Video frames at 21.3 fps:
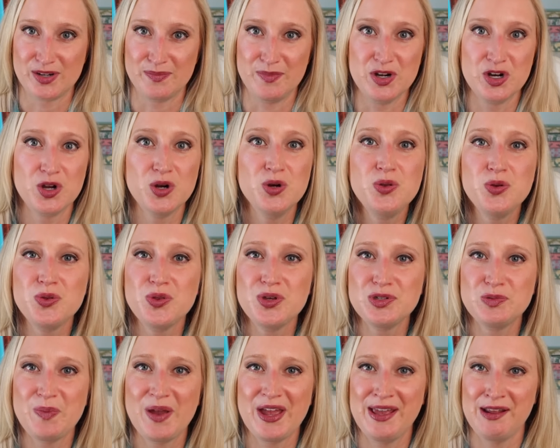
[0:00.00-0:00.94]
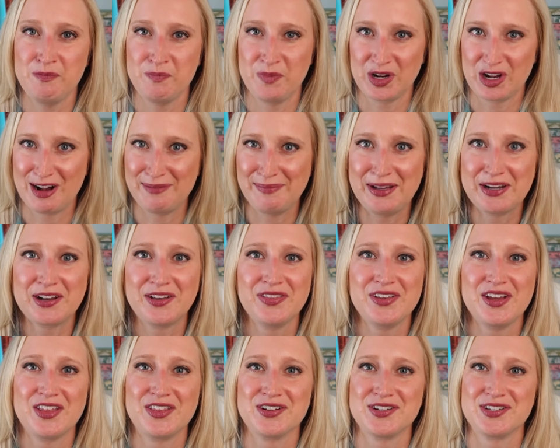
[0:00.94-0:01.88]
I'm gonna go through this pain, but come out on
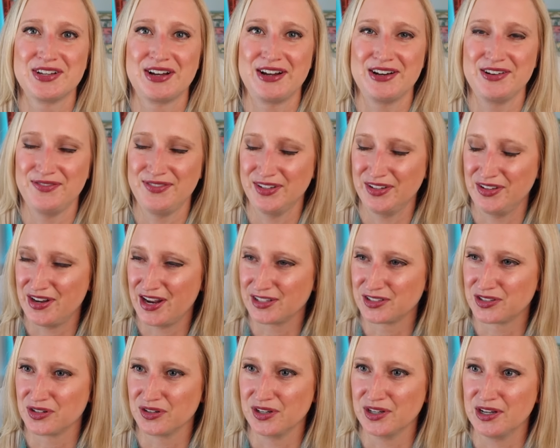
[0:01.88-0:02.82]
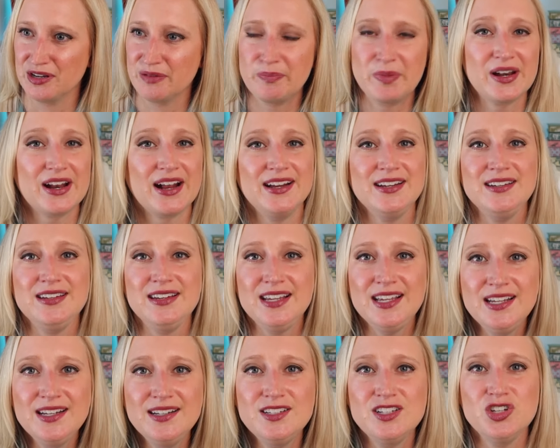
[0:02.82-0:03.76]
the other side feeling extra good. But I
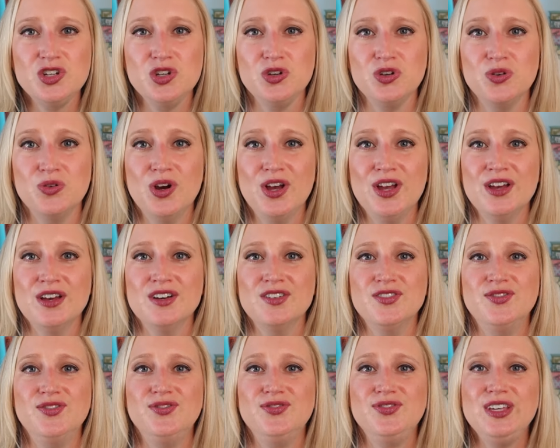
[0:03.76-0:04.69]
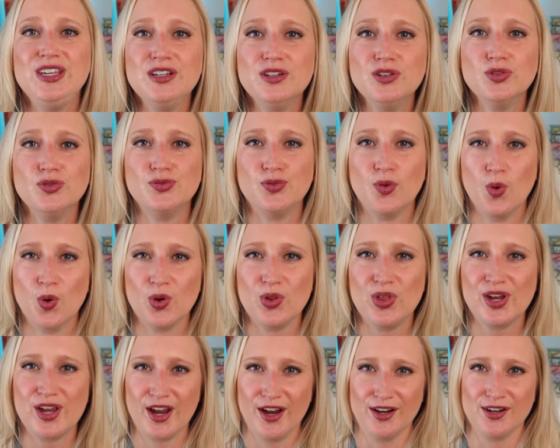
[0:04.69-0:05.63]
need to feel for
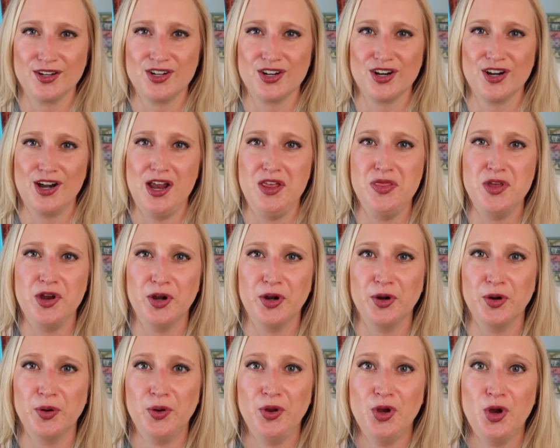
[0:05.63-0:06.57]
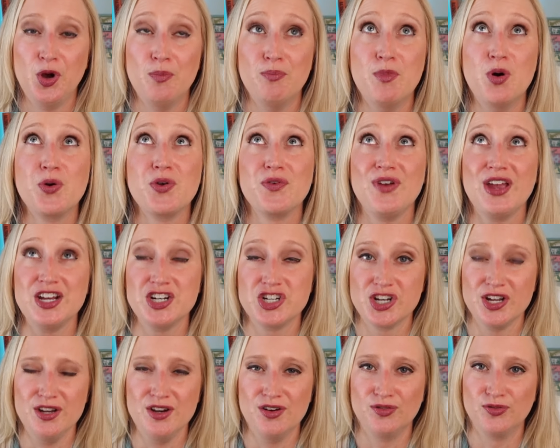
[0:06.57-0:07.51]
the character and their
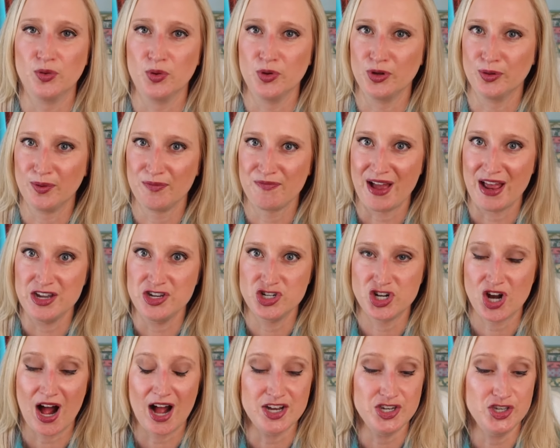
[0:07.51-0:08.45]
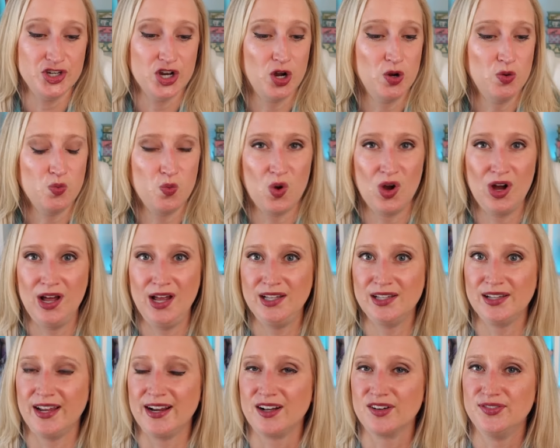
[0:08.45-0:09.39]
motivation for the revenge. I don't
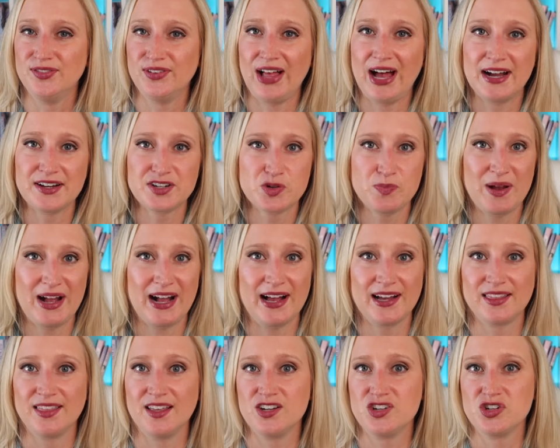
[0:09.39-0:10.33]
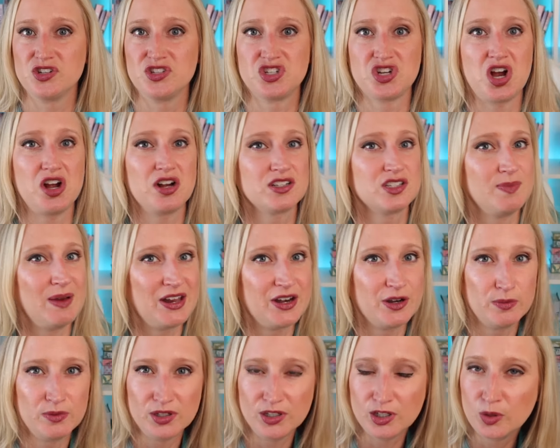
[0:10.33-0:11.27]
want like a flashback that just talks about
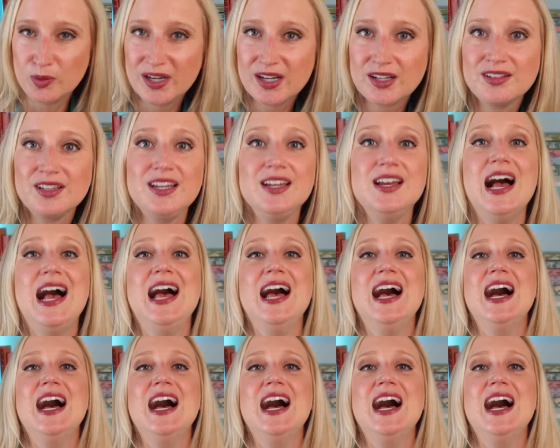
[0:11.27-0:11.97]
it really quickly.